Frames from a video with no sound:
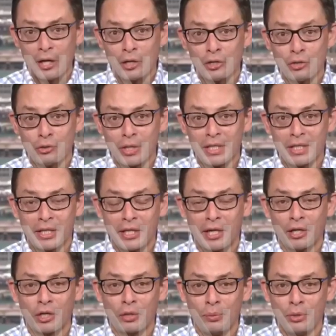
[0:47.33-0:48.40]
our streets and in our
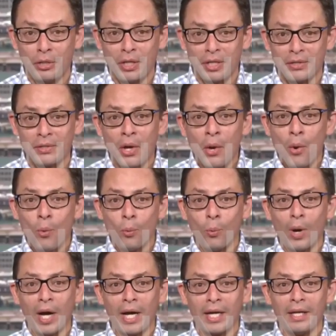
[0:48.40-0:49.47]
communities.
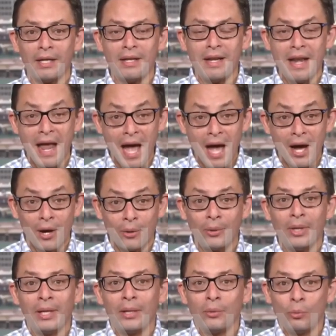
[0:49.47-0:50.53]
Why now
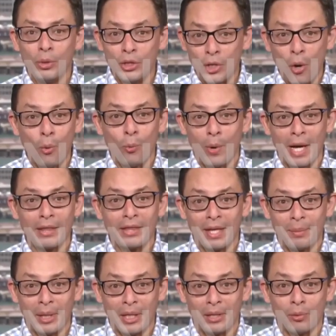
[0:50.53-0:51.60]
we don't want them
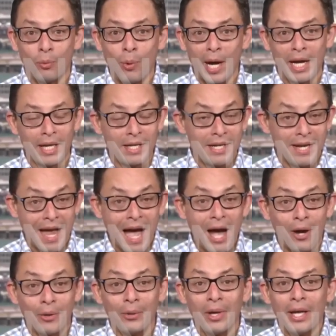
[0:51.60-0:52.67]
here? Why
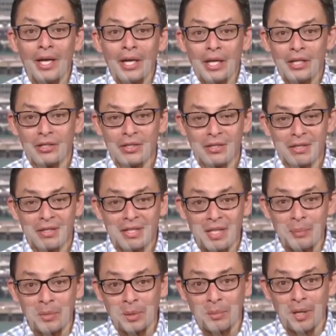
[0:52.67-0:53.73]
now is just a
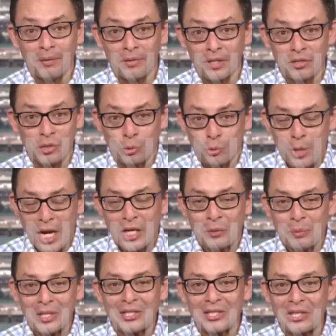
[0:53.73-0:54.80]
symptom of this
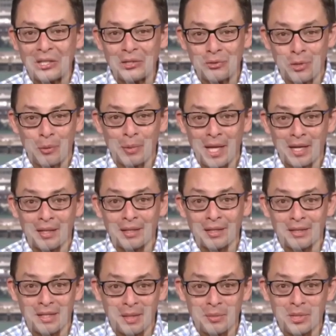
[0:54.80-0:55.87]
derangement syndrome that
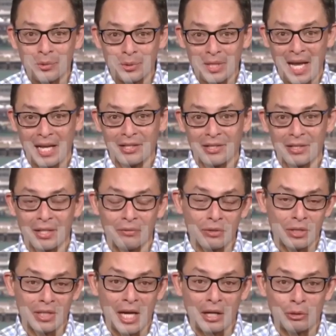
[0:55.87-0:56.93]
seems to attach itself
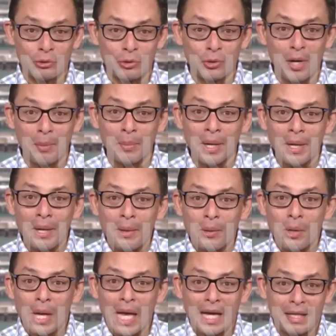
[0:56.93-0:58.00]
to Donald Trump
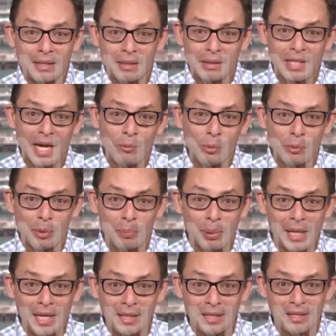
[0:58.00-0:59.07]
at a time when we're
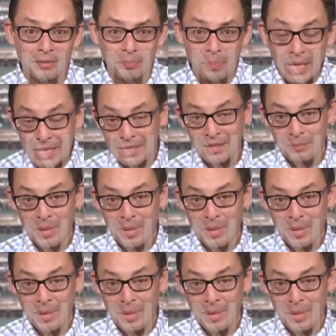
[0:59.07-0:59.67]
playing this pissing